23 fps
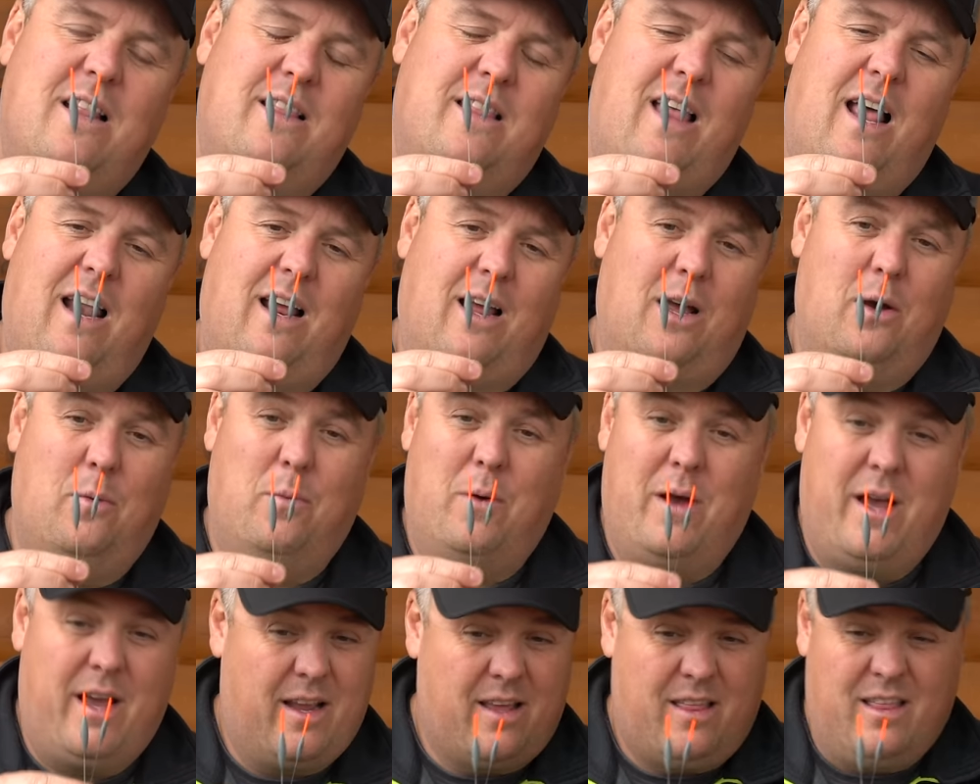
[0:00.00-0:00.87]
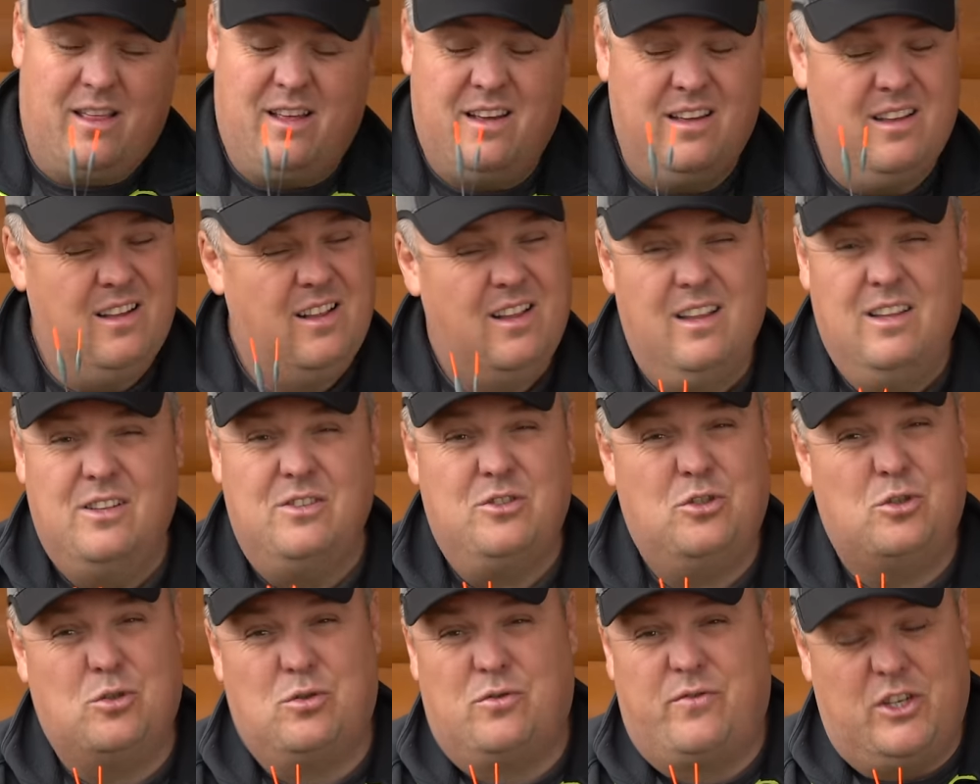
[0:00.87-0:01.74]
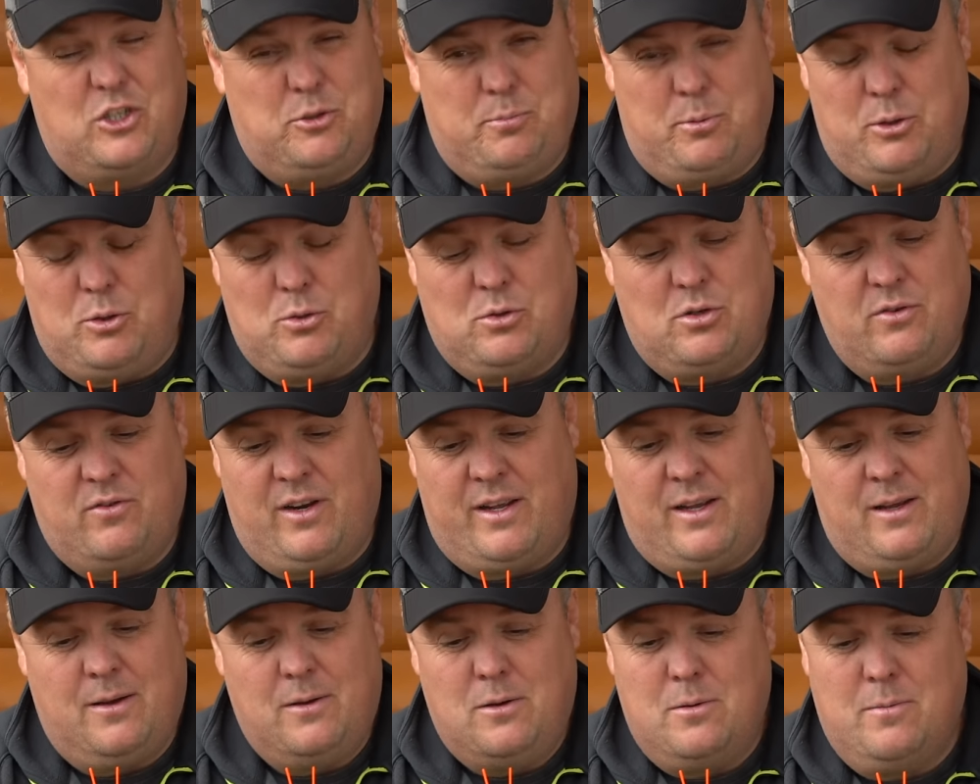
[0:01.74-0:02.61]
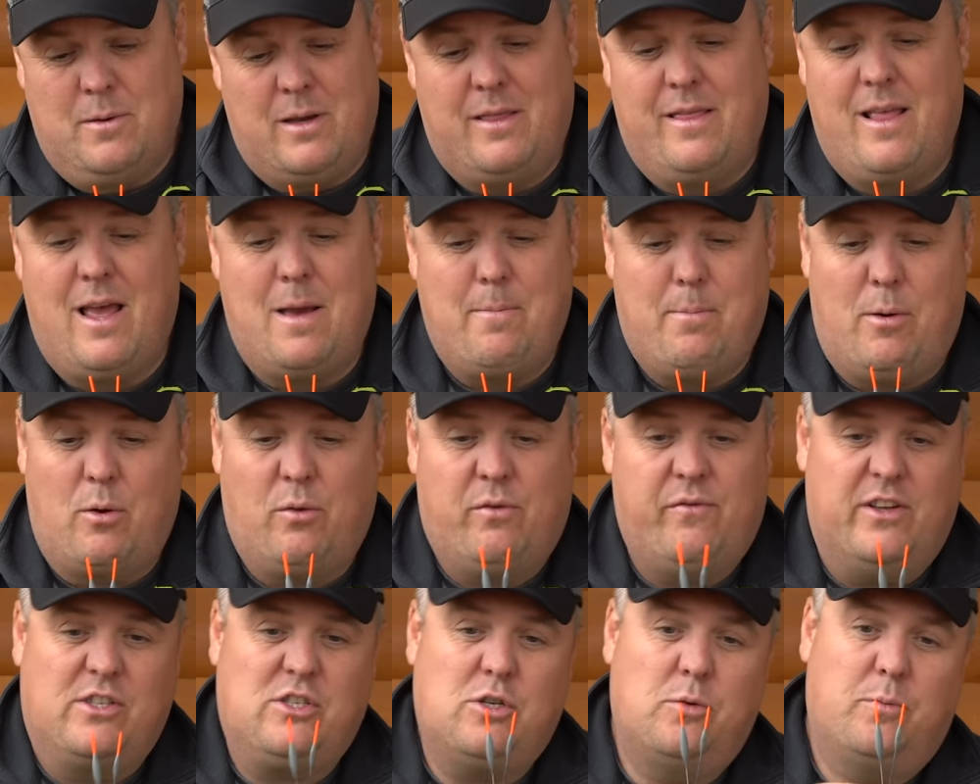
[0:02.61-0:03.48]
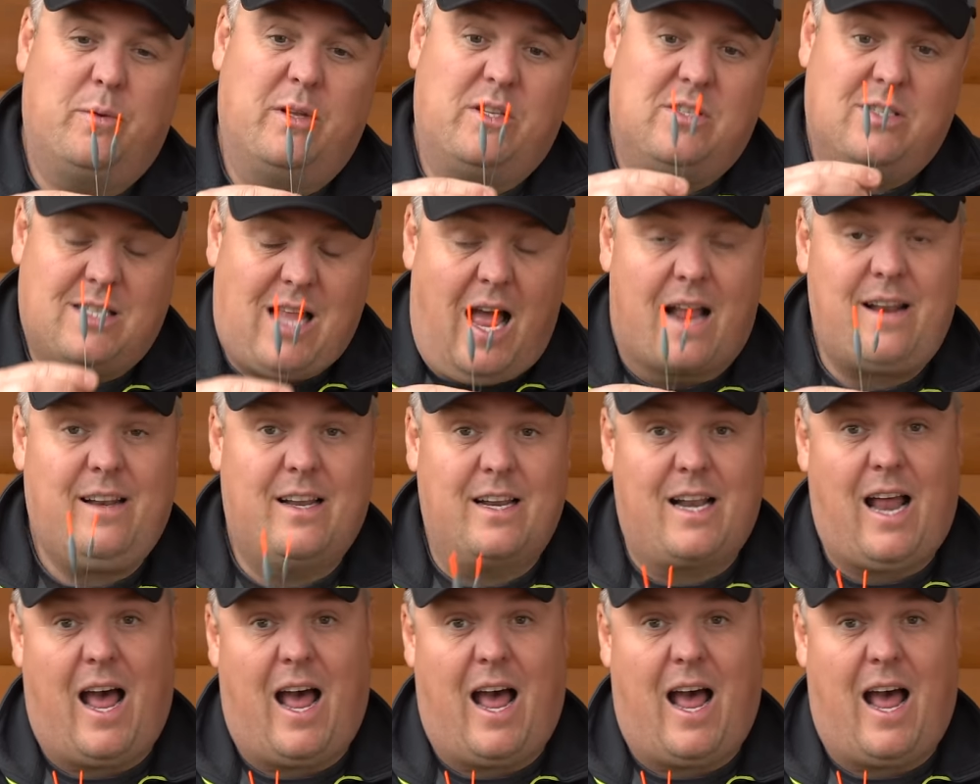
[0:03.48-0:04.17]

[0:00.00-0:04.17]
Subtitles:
delicate work that just fish beautifully. I mean, they're both fitted with standard